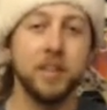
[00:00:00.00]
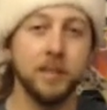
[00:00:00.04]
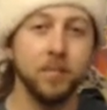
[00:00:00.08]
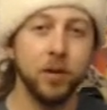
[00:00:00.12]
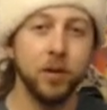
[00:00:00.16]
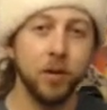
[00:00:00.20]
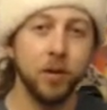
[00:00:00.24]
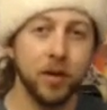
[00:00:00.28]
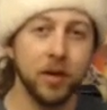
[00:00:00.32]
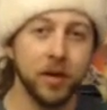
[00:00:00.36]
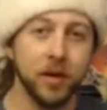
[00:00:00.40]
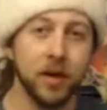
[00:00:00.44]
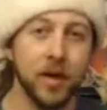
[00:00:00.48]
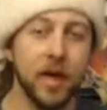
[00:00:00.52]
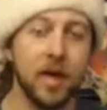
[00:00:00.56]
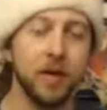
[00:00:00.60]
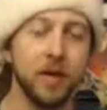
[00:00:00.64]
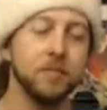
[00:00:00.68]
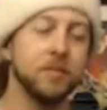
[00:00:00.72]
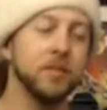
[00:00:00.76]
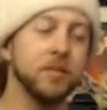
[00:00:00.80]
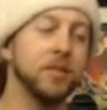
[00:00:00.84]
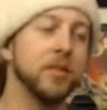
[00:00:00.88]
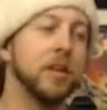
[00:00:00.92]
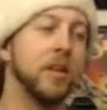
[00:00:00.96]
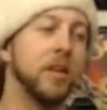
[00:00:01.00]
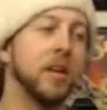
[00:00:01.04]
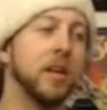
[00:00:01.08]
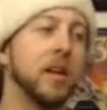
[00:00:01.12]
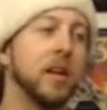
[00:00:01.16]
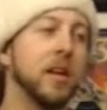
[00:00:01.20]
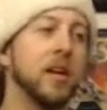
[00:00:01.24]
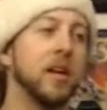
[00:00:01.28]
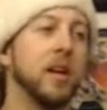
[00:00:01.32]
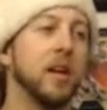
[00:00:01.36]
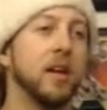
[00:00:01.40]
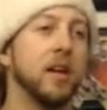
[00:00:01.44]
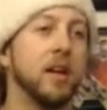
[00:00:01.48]
Poe get captured,
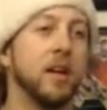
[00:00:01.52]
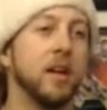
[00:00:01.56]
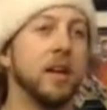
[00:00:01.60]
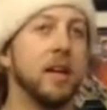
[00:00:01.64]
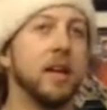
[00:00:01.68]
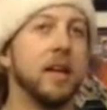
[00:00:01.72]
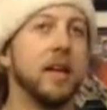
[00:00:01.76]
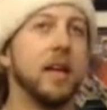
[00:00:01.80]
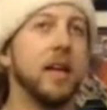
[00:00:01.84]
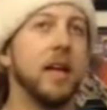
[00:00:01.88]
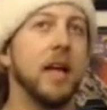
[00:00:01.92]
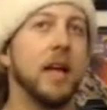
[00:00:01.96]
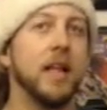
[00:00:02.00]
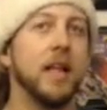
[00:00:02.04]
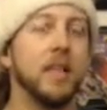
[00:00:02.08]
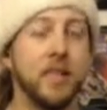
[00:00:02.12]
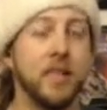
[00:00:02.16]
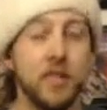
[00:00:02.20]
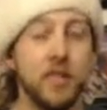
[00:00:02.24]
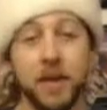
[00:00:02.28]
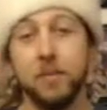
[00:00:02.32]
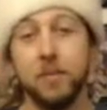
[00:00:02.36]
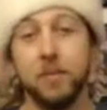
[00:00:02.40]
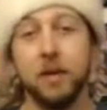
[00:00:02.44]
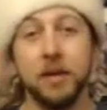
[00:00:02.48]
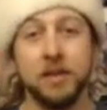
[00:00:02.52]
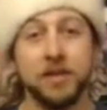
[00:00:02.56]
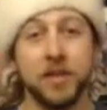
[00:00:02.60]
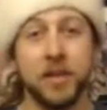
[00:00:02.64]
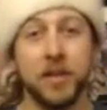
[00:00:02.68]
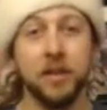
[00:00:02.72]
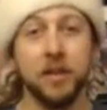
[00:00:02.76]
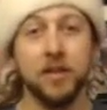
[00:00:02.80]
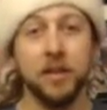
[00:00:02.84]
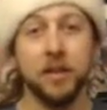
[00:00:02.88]
and then it plays out